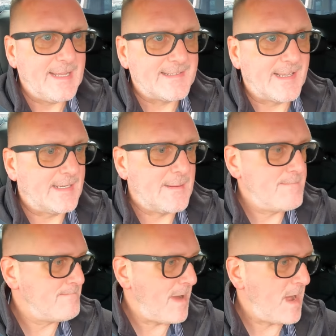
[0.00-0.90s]
It's like a
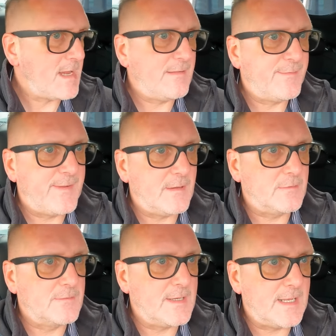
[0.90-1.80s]

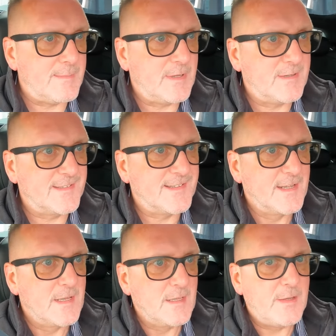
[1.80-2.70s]
minefield, really, because
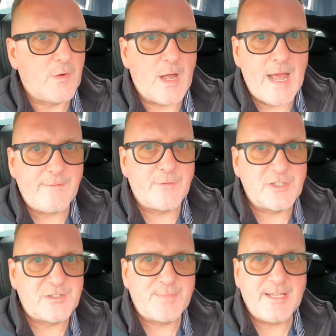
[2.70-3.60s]
you've got
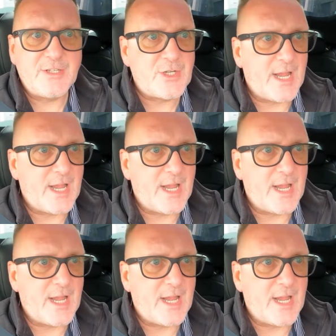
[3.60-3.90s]
average speed